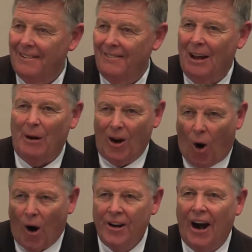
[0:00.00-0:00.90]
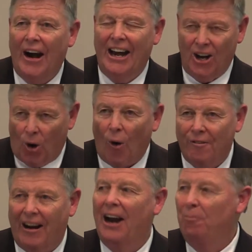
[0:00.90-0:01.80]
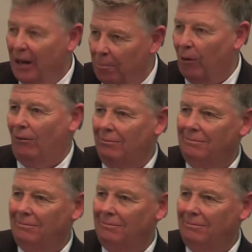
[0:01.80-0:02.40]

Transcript: They will be ordinary, glorified people.